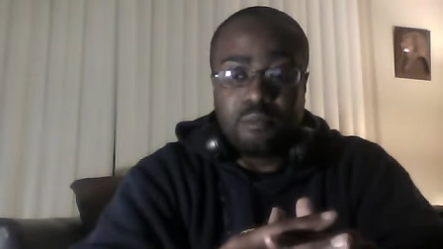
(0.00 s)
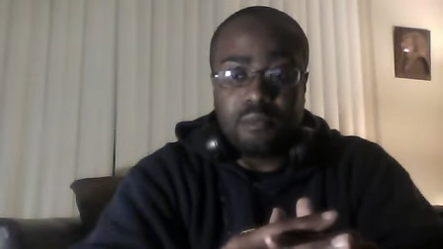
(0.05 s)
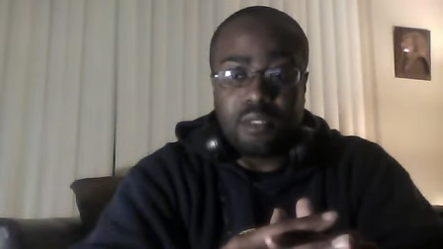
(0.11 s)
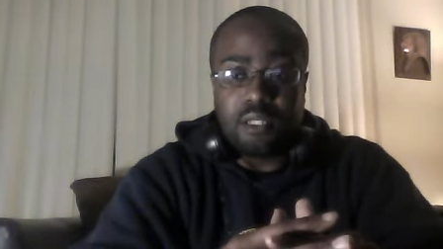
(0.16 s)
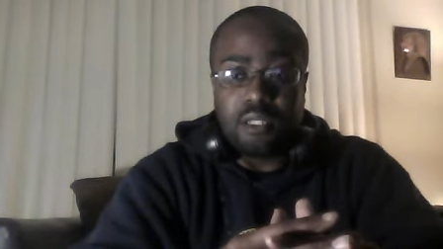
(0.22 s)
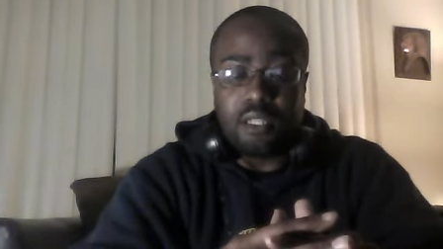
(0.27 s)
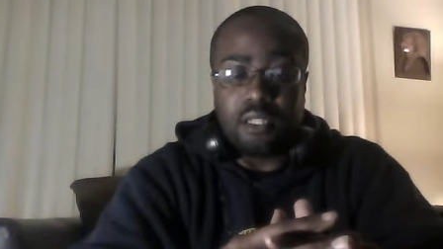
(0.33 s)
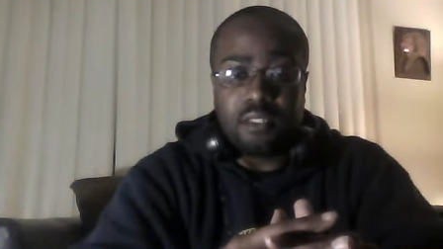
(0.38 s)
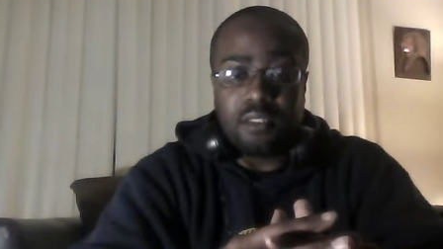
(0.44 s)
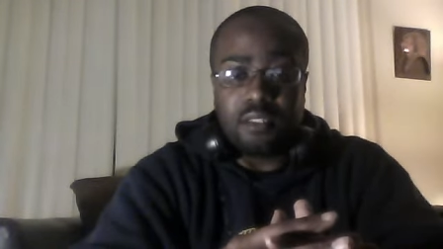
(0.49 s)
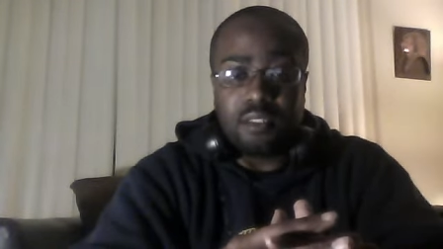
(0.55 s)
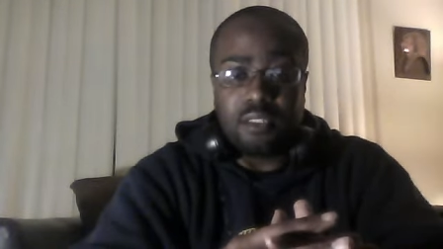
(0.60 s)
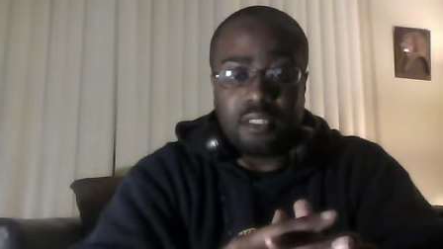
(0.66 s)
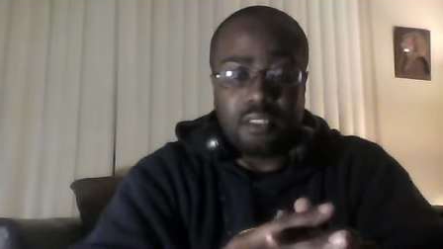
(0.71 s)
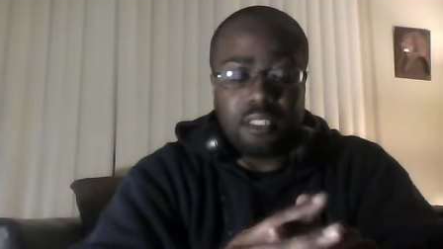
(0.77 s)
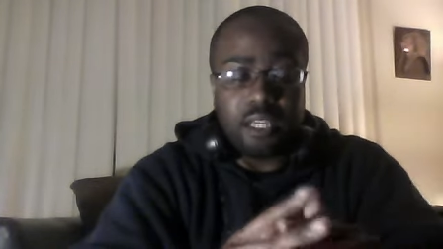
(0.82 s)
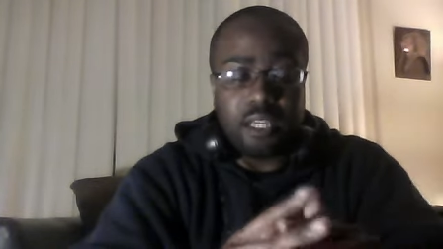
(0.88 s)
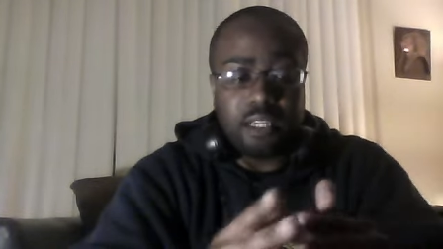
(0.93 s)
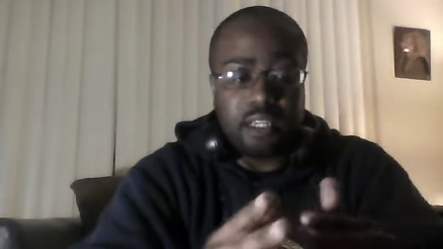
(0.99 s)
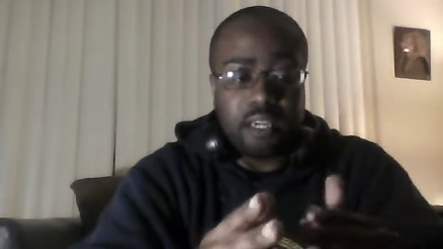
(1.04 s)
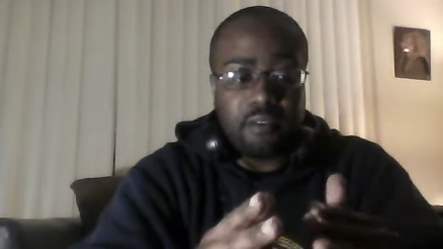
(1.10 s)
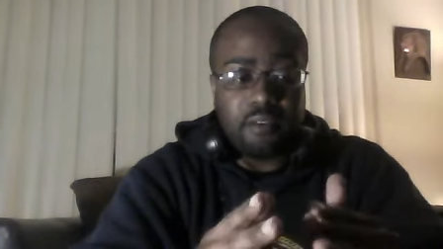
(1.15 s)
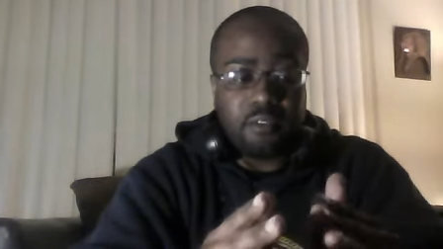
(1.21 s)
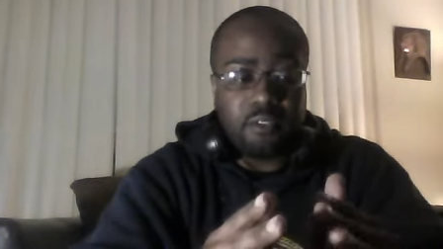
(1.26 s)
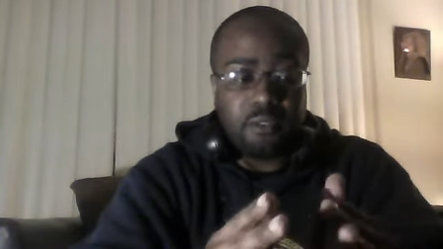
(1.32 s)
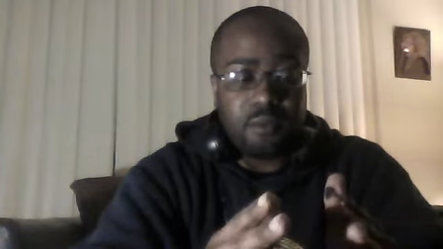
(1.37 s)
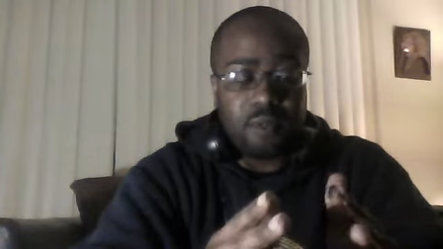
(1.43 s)
You know, just like
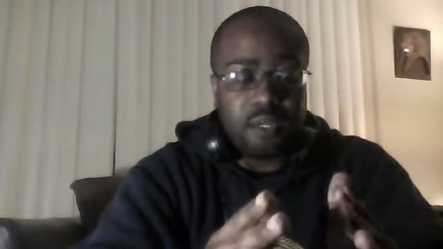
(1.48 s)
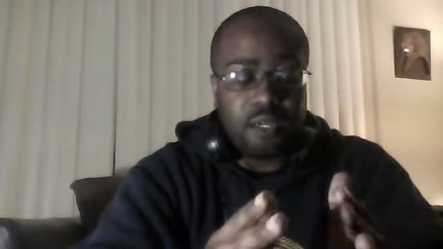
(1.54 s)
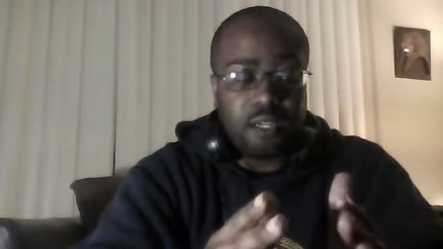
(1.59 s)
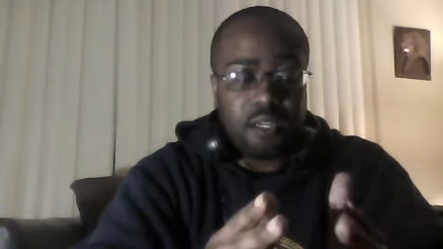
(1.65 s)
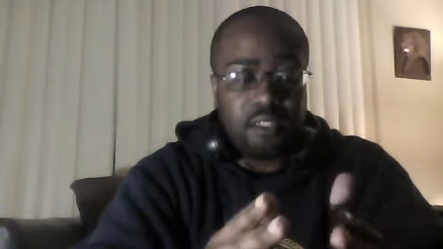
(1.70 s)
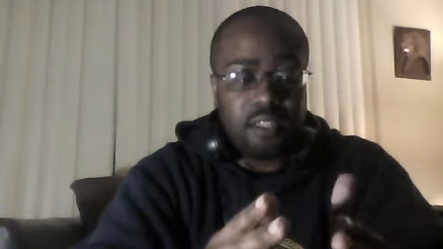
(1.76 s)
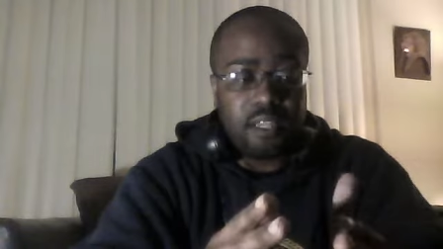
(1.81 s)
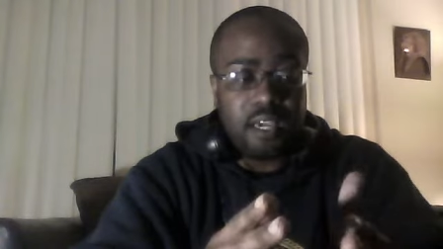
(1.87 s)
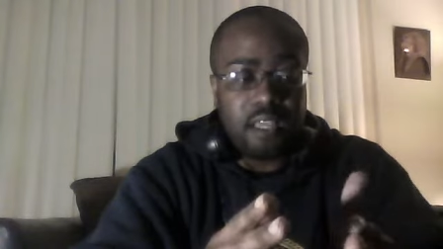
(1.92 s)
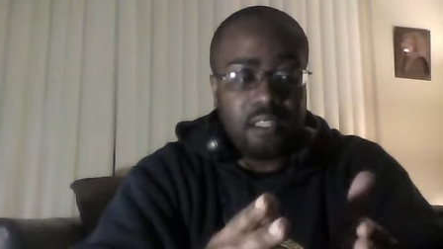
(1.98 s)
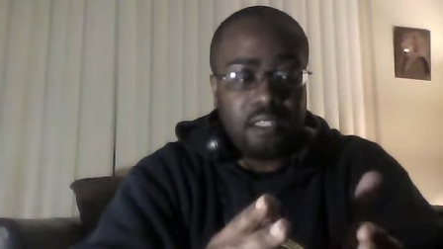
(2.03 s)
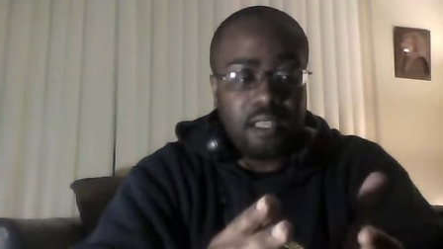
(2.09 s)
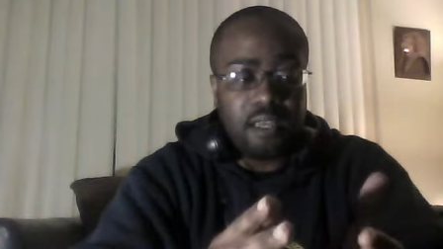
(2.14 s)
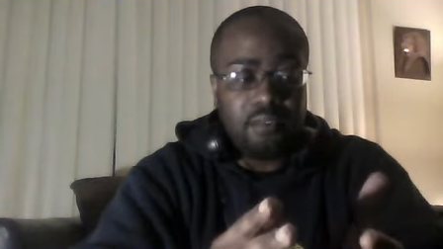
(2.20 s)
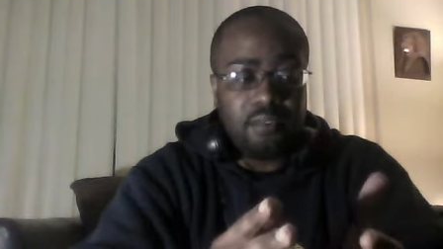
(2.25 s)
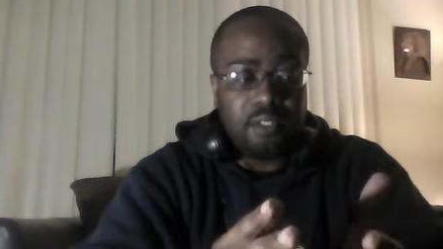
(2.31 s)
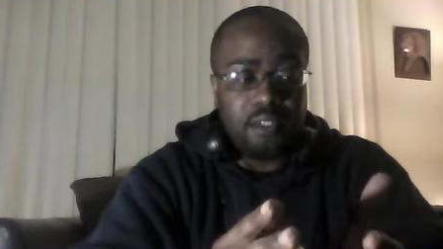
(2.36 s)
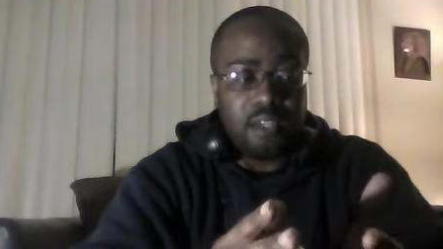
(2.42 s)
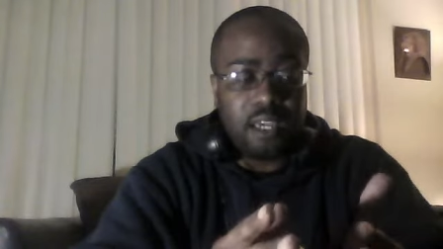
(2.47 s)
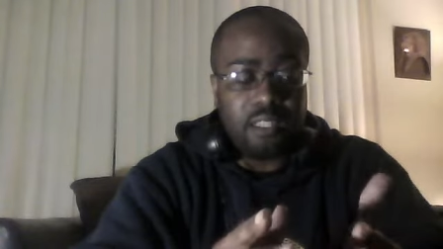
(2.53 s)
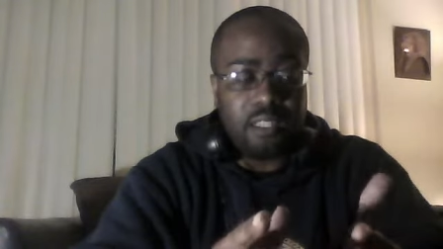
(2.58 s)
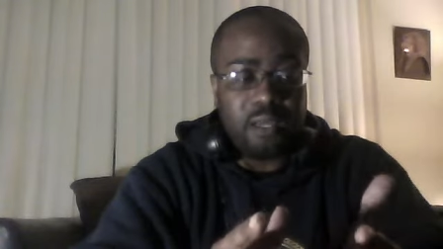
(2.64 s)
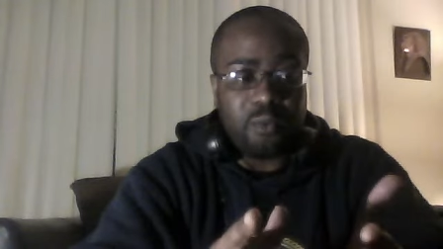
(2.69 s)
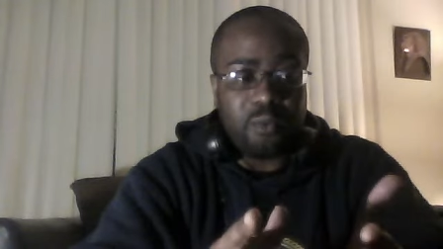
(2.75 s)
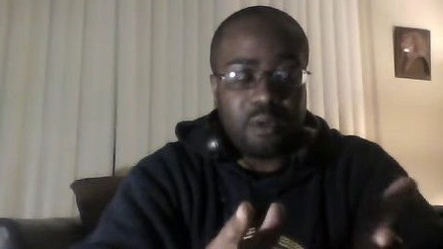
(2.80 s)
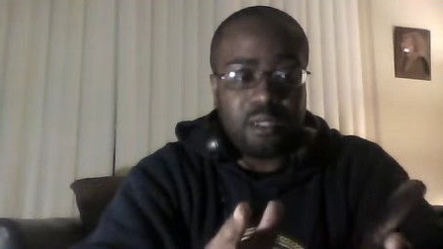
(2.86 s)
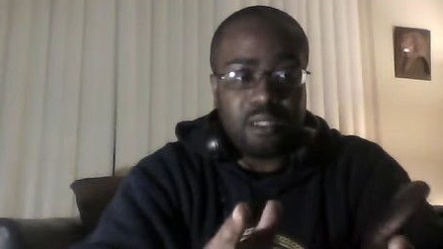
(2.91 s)
after uh 9/11, you had
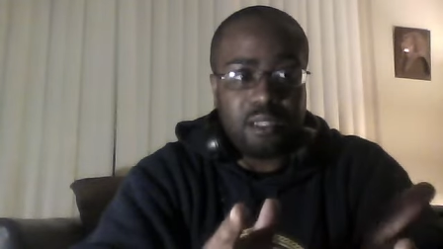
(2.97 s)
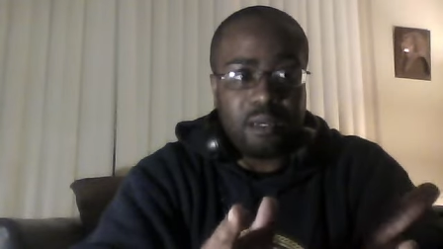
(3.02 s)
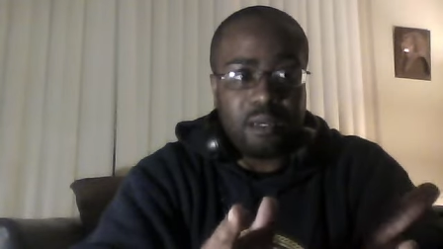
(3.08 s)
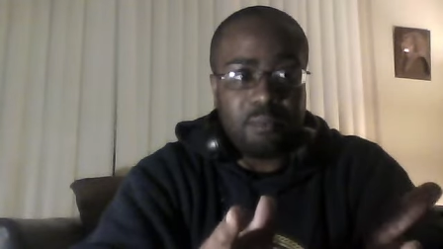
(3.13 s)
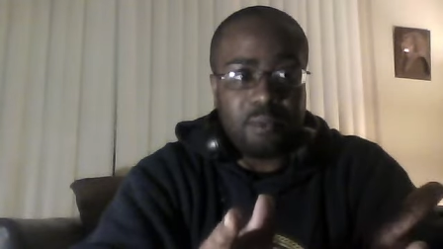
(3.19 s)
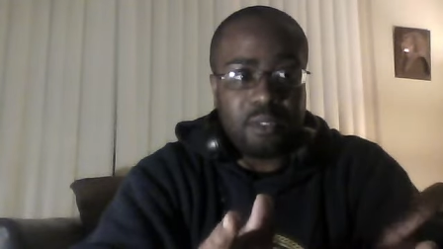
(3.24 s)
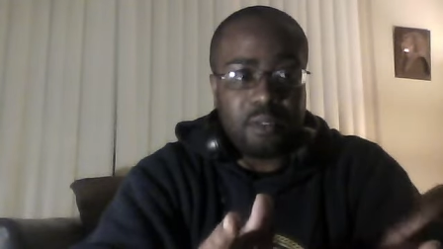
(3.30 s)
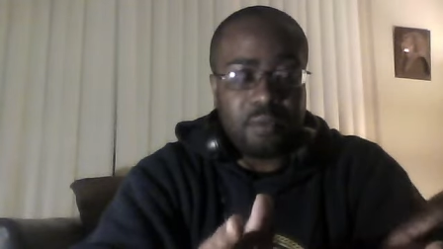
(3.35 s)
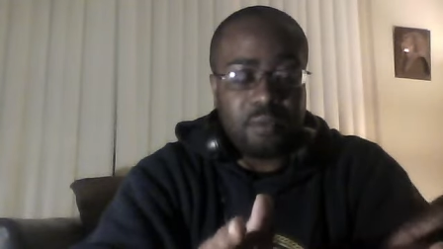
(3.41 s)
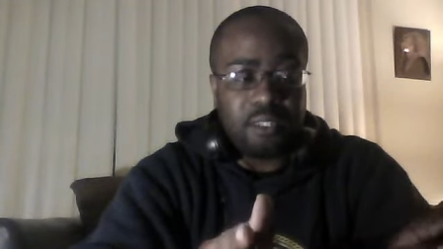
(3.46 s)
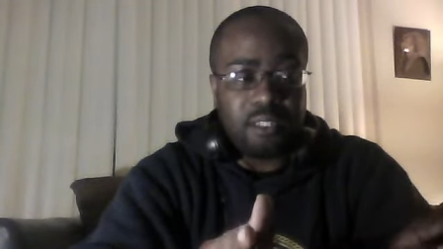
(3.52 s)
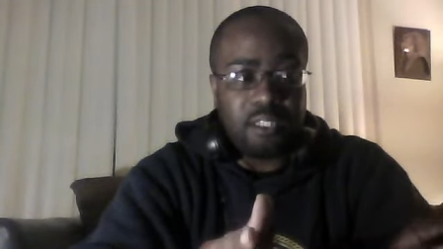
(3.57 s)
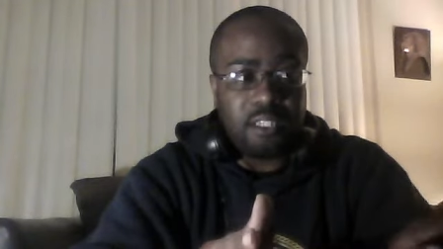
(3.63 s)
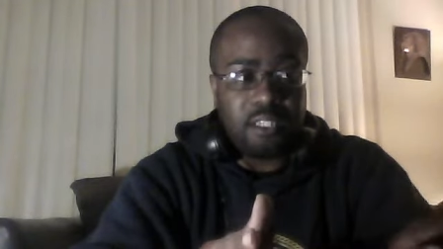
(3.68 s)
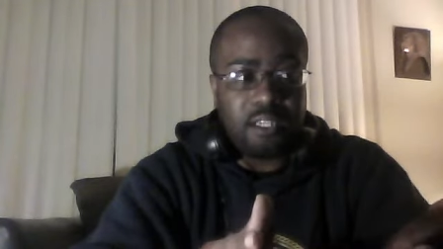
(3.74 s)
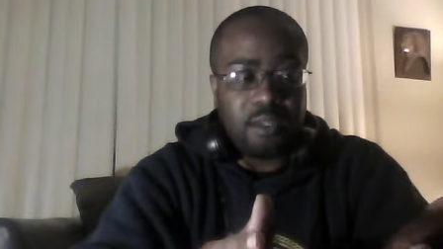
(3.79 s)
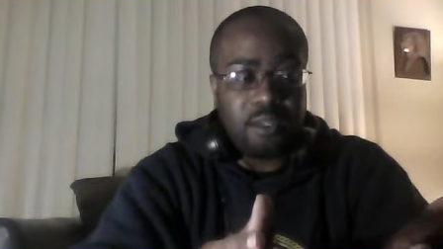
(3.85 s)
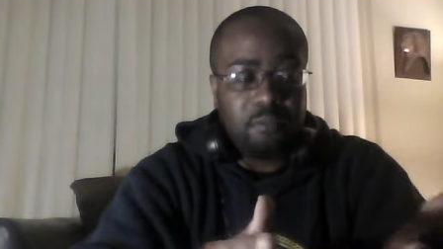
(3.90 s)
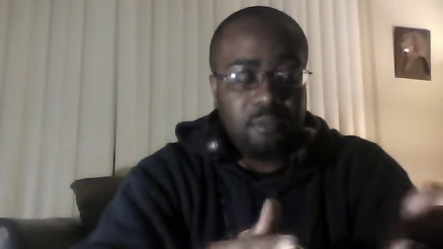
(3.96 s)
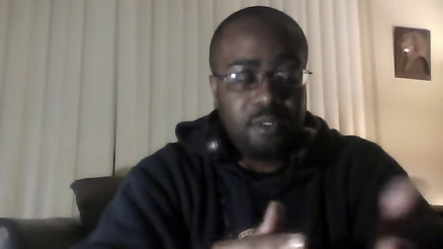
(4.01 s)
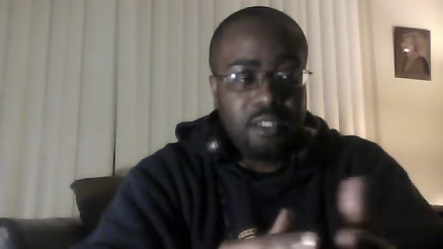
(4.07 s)
that one company with the uh,